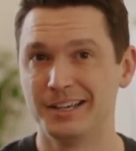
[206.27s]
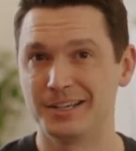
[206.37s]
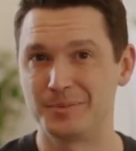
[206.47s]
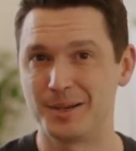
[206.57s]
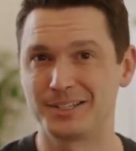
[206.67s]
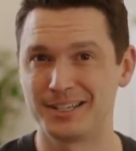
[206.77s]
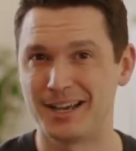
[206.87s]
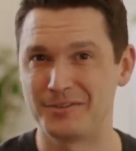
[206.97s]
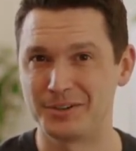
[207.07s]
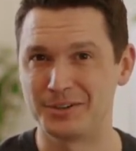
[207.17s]
especially
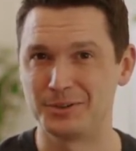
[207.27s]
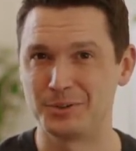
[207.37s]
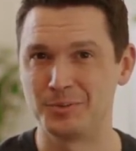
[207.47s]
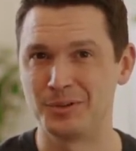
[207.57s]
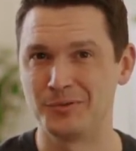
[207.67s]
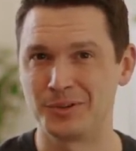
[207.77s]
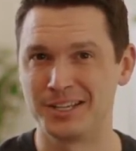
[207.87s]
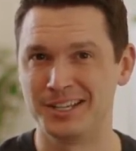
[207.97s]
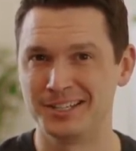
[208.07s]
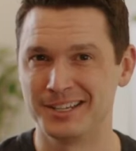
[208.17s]
after those beautiful
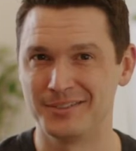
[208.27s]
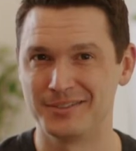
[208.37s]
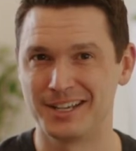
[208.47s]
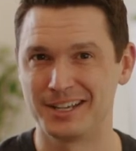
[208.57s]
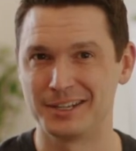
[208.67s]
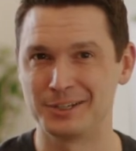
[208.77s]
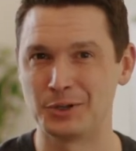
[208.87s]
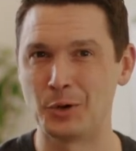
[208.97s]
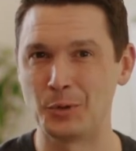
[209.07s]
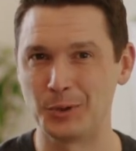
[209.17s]
kids have taken a
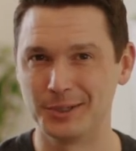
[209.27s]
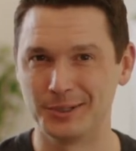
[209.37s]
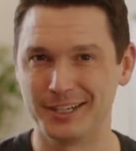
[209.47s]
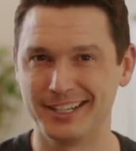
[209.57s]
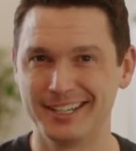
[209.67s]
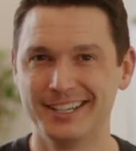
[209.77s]
toll on it.